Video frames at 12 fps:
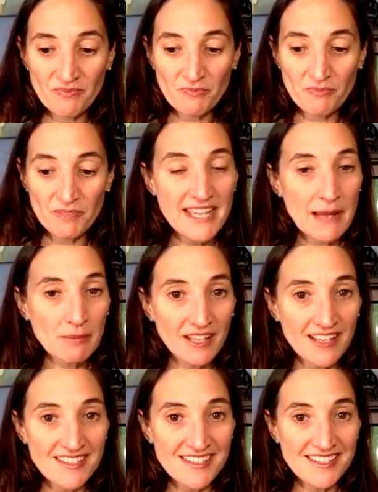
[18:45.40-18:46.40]

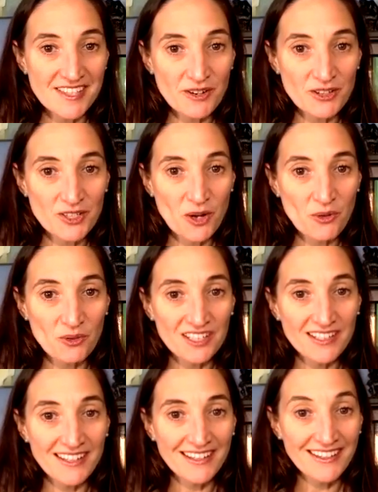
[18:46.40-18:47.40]
metabolize to
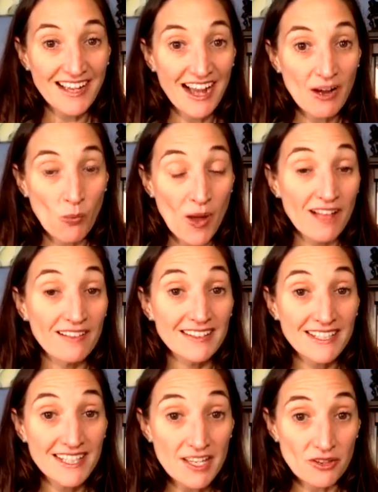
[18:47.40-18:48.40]
serotonin well
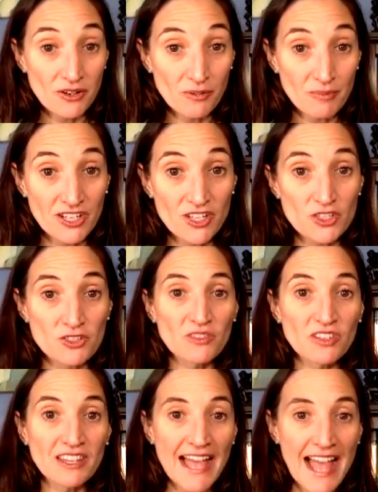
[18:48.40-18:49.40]
either, because you're
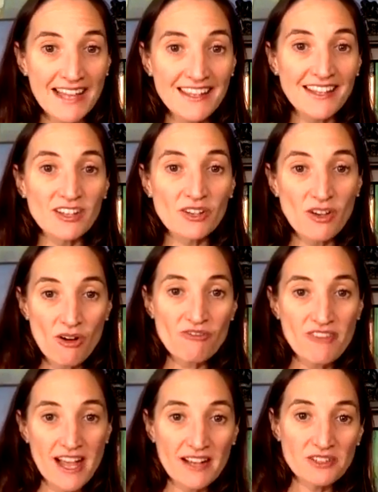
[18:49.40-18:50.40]
lacking the
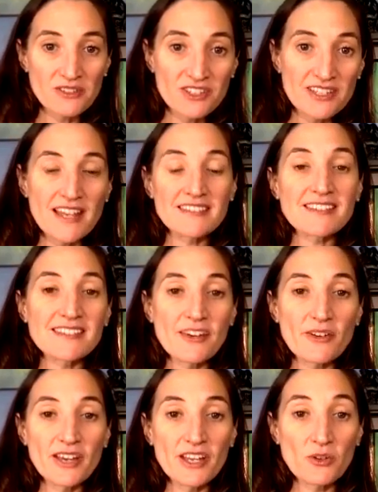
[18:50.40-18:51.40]
cofactors
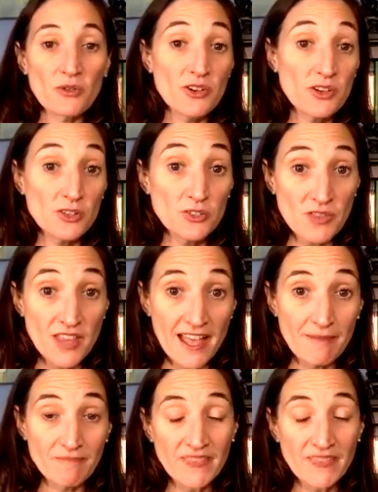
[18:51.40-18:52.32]
necessary in order to do that.